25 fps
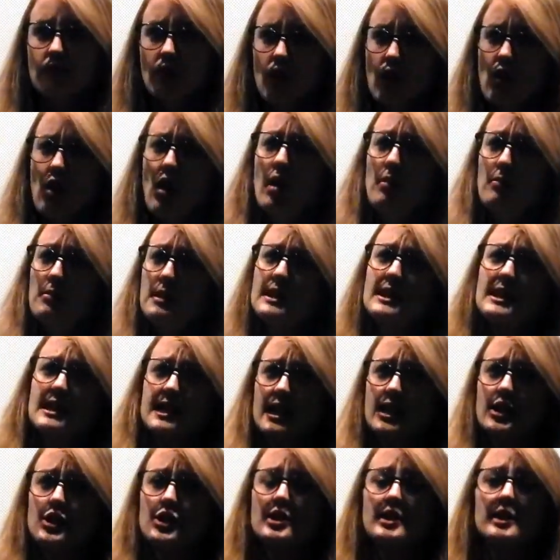
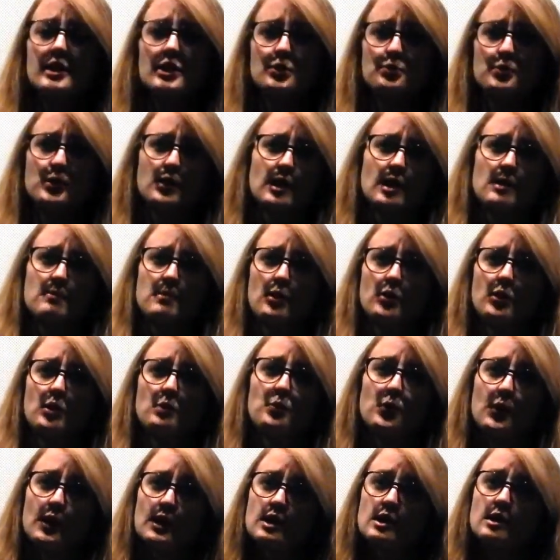compensation, it's really about the
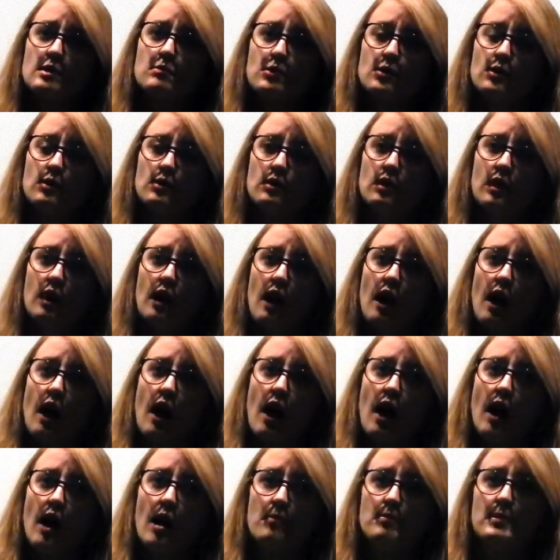principle.
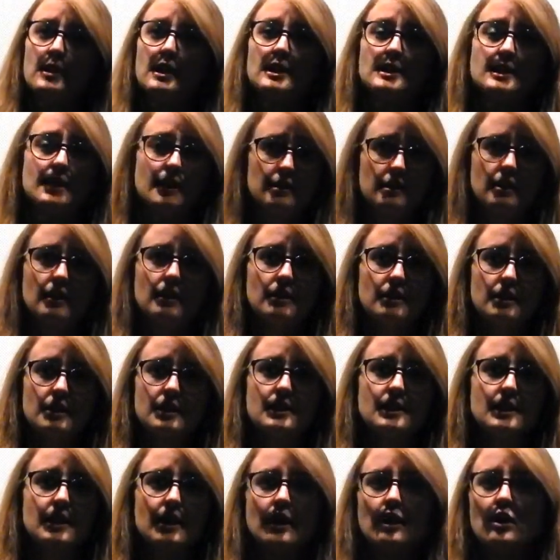Um, because at the end of
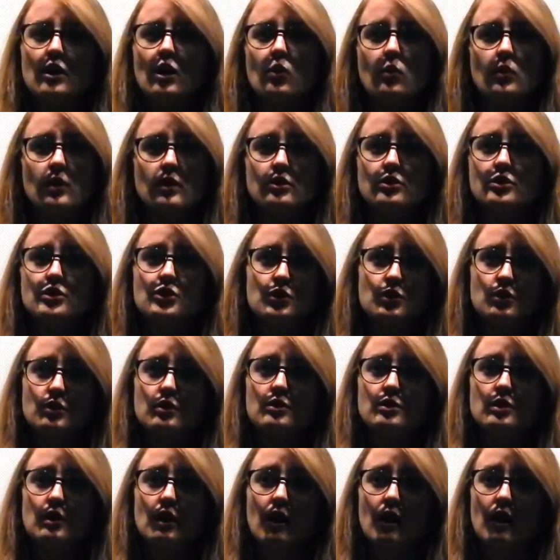the day, no one
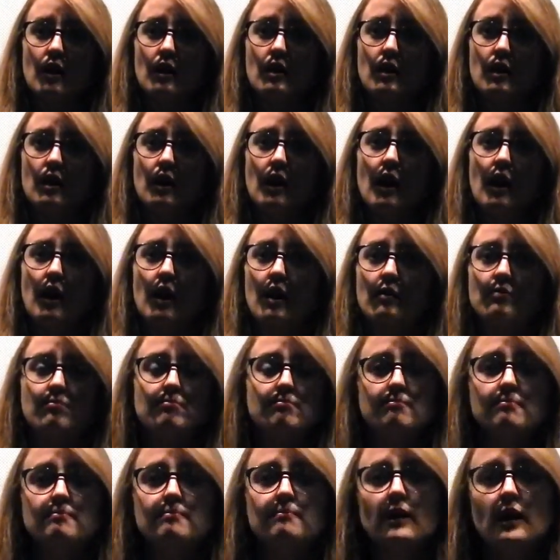should, uh,
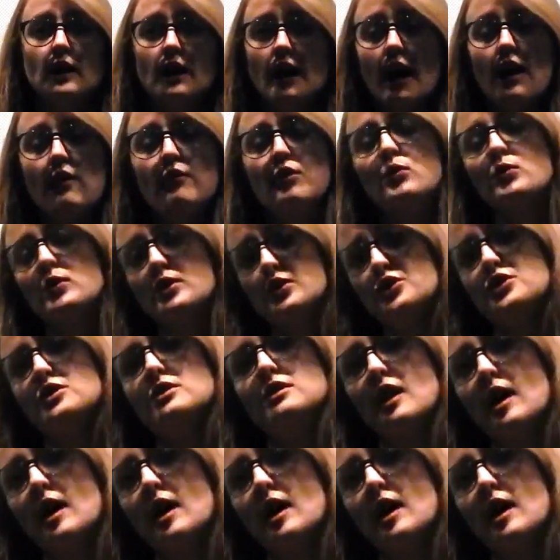everyone should